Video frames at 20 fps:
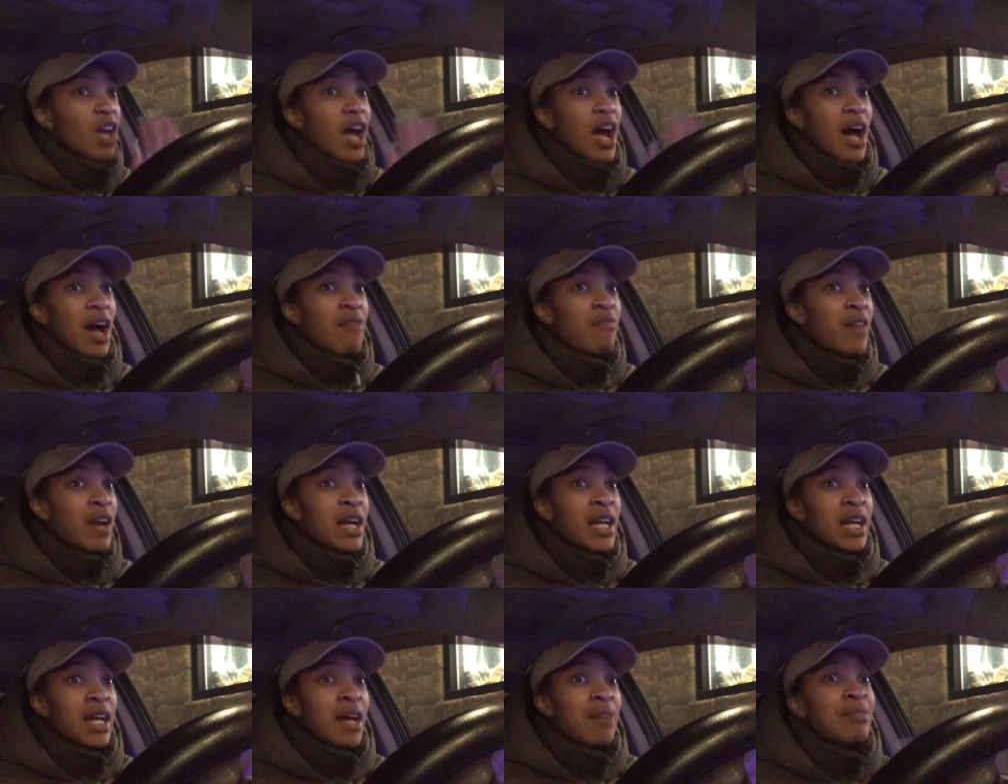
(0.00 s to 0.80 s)
I bring
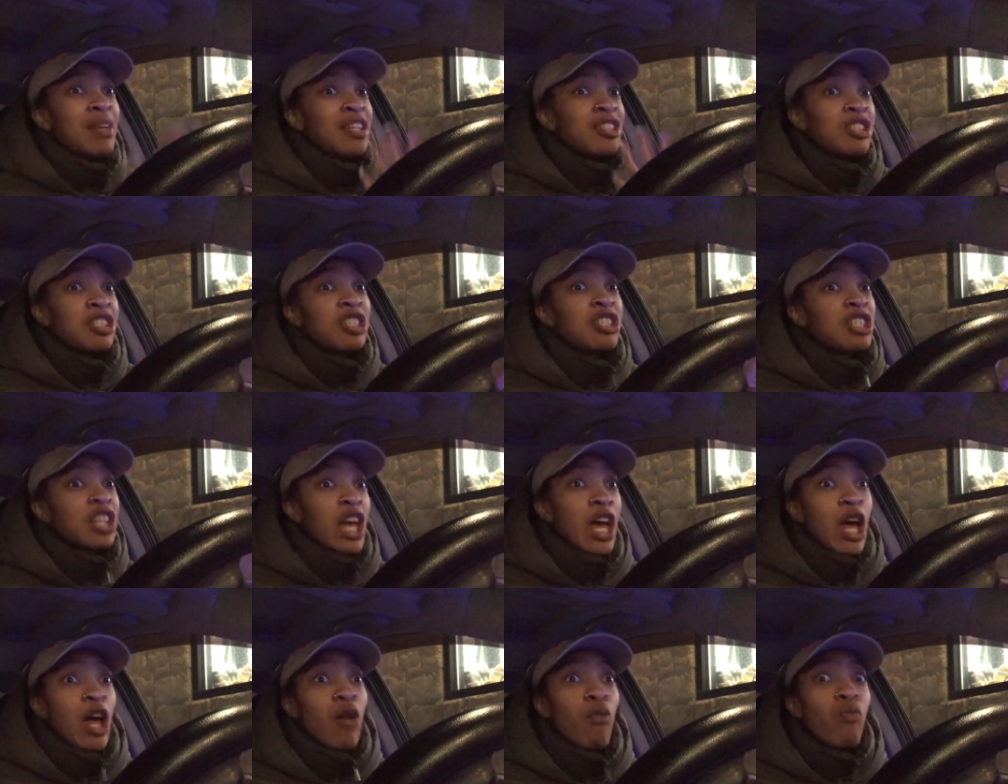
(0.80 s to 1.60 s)
it up. This
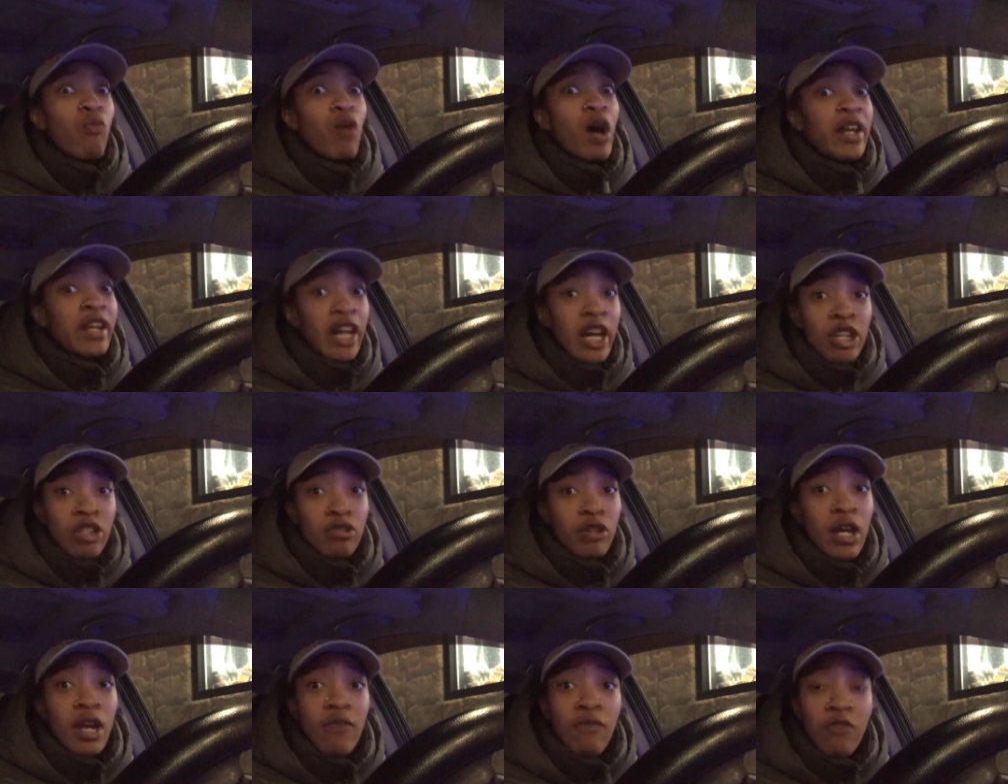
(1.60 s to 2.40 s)
said
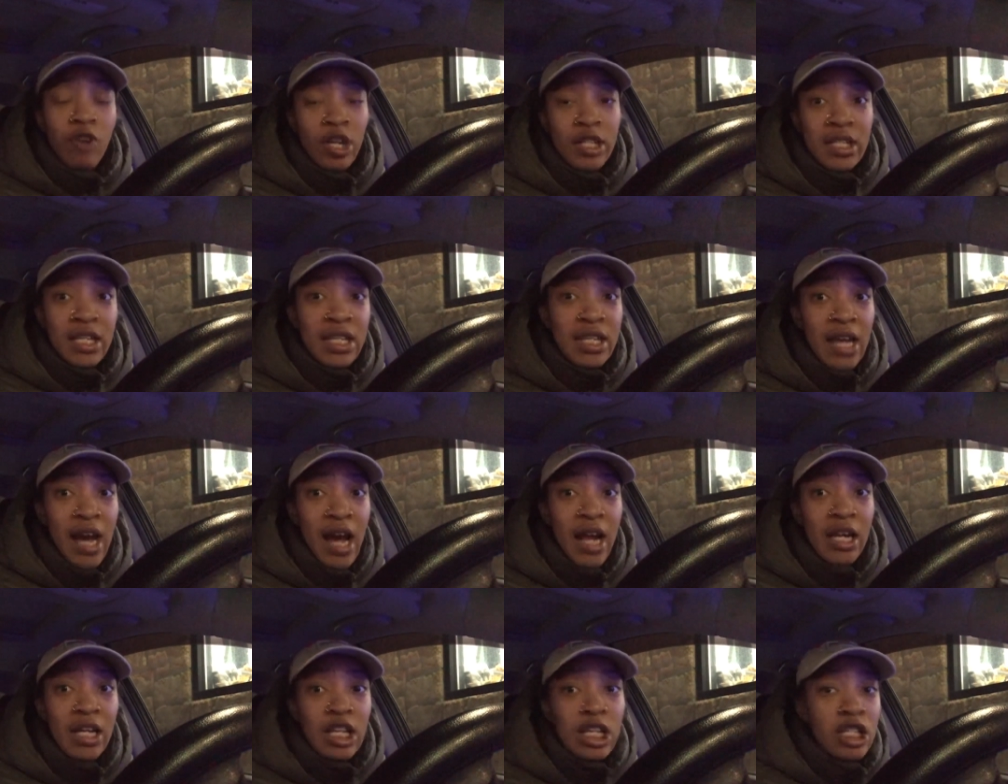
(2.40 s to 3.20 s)

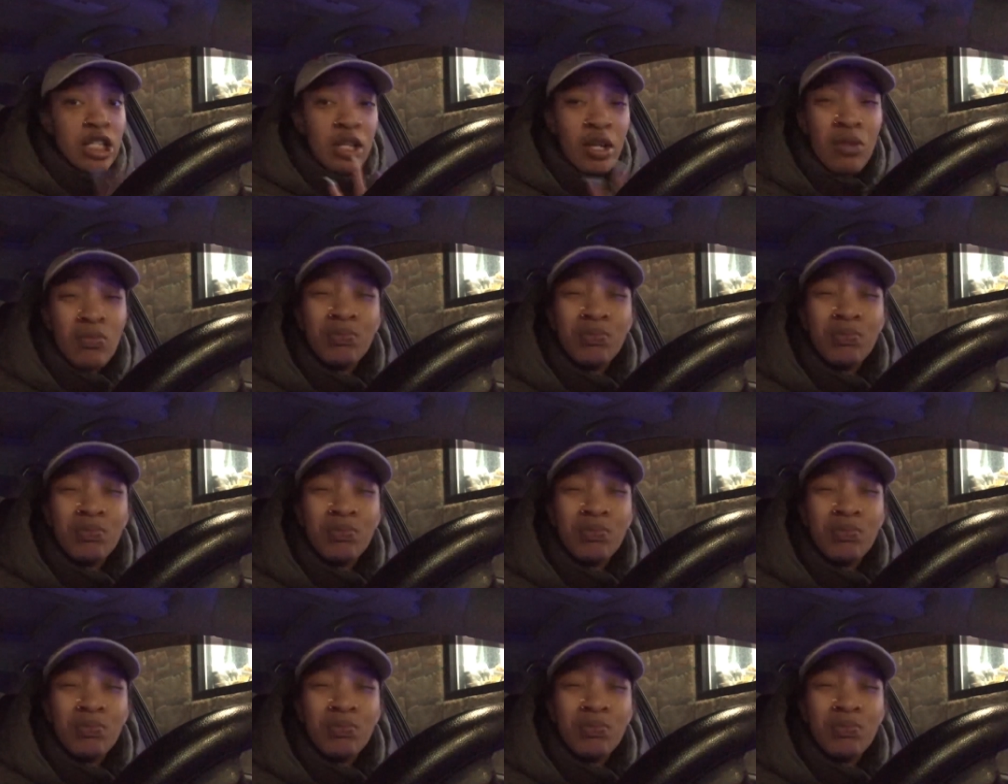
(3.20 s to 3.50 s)
$114.